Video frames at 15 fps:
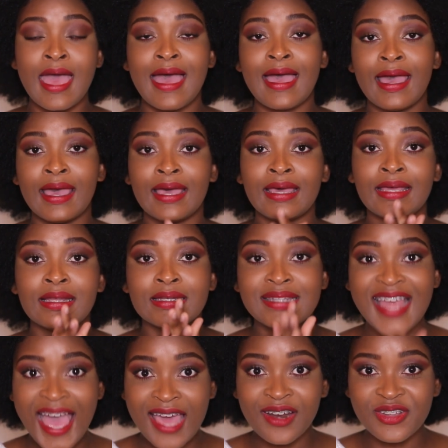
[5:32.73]
and
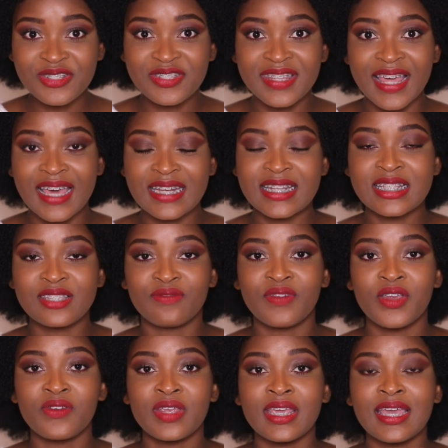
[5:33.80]
to add on to that it's
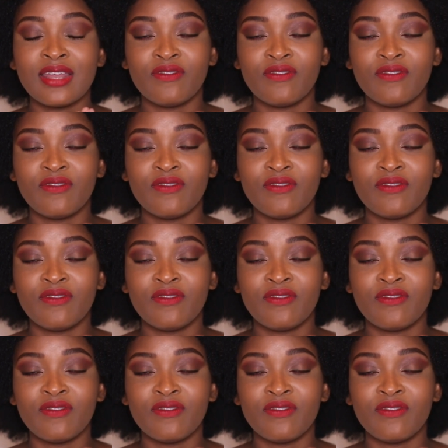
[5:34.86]
very